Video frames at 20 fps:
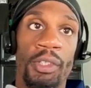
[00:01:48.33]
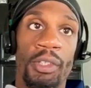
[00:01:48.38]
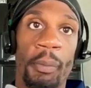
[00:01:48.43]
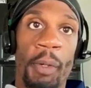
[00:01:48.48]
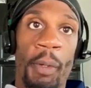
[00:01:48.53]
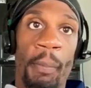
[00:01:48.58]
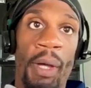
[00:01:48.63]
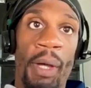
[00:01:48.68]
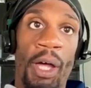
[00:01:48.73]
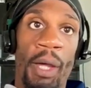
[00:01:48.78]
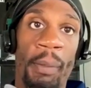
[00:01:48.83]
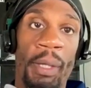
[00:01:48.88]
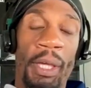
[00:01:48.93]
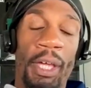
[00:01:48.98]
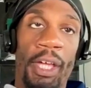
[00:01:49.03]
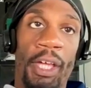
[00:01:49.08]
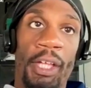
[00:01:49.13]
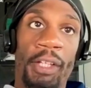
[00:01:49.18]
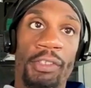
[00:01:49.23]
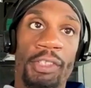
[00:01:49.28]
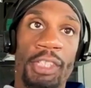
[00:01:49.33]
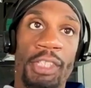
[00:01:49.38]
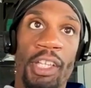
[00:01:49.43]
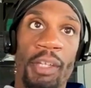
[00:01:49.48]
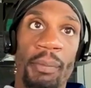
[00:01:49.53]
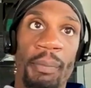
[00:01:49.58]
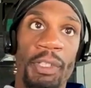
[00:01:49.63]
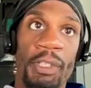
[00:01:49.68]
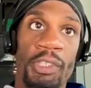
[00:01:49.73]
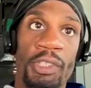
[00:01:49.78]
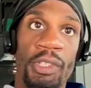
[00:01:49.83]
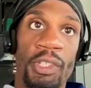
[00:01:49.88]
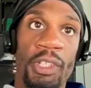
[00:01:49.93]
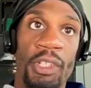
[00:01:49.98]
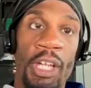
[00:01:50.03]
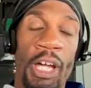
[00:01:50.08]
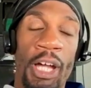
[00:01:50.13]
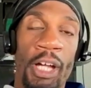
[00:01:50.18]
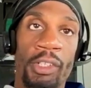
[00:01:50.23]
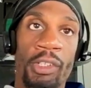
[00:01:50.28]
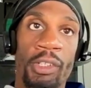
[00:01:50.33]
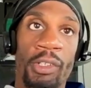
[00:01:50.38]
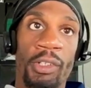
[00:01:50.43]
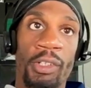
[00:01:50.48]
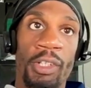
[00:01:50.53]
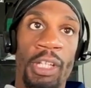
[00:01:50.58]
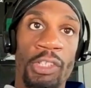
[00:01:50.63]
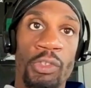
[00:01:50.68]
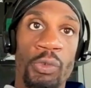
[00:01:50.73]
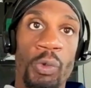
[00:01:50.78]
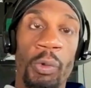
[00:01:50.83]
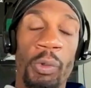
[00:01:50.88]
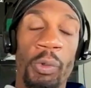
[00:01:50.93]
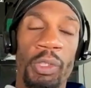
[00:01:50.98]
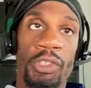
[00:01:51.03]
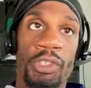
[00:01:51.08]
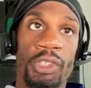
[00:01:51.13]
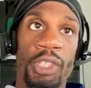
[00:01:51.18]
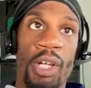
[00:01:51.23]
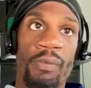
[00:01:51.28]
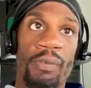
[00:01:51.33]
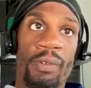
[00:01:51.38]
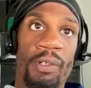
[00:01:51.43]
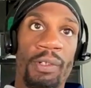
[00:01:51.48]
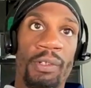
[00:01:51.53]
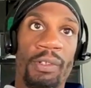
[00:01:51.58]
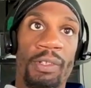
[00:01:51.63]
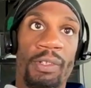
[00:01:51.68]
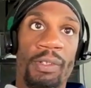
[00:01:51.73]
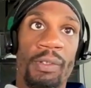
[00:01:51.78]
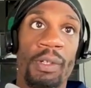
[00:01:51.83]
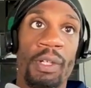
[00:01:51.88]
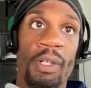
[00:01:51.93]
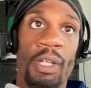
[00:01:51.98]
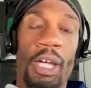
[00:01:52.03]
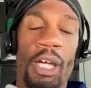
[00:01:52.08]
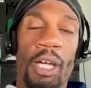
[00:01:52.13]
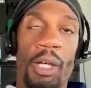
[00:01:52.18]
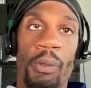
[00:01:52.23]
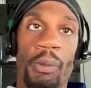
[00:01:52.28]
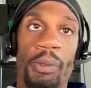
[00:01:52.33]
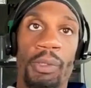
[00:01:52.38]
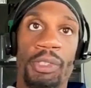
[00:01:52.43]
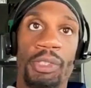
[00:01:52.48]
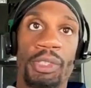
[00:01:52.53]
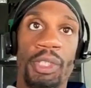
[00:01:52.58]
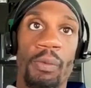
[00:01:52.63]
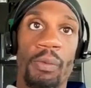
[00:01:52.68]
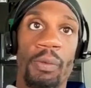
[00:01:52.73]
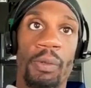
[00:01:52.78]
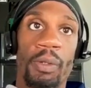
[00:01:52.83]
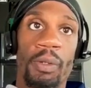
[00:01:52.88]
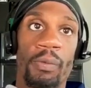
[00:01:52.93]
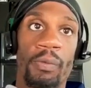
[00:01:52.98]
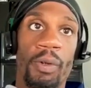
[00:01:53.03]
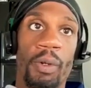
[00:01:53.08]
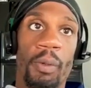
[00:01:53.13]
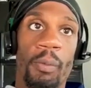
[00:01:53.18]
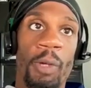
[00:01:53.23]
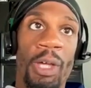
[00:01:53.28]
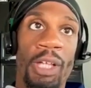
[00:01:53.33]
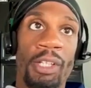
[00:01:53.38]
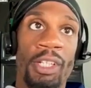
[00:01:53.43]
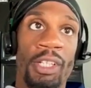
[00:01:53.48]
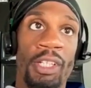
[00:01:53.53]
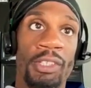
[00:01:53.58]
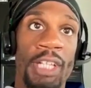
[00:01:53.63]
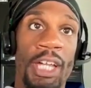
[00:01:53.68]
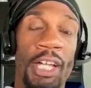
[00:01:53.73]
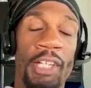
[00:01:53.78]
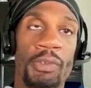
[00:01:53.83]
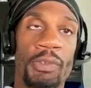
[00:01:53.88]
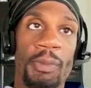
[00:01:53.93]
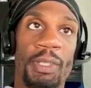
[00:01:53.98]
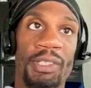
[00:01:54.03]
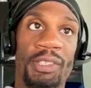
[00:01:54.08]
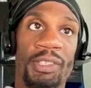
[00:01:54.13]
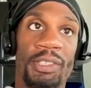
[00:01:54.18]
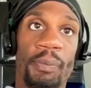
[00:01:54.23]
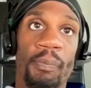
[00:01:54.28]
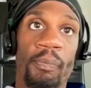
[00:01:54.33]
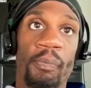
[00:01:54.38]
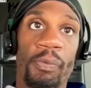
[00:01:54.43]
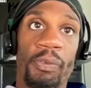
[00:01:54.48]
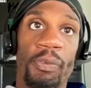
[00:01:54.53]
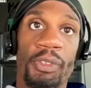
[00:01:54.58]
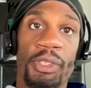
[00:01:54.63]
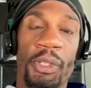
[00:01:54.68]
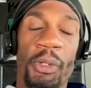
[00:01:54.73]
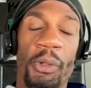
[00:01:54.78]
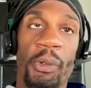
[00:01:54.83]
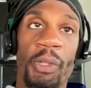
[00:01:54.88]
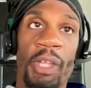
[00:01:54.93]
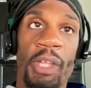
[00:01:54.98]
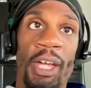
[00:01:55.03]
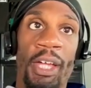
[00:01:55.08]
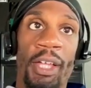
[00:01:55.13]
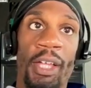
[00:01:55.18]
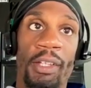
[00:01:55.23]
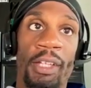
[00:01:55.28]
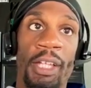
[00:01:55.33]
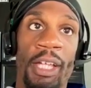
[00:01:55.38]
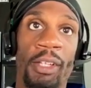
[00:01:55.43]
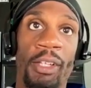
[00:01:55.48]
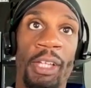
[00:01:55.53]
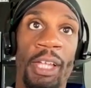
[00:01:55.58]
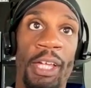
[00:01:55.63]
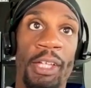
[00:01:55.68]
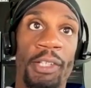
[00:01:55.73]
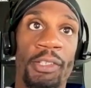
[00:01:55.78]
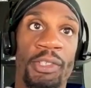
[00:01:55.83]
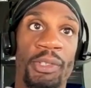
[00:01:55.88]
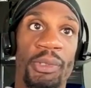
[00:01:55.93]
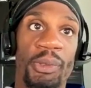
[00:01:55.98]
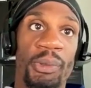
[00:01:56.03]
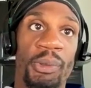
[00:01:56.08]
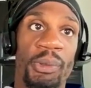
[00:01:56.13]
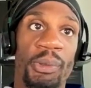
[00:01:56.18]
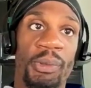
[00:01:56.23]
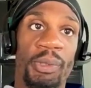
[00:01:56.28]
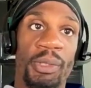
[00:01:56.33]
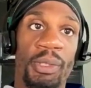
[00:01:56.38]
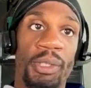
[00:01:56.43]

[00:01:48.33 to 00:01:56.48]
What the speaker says: My mom had taken me to the doctor, and that's when we discovered I was suffering from retina detachments. So that led to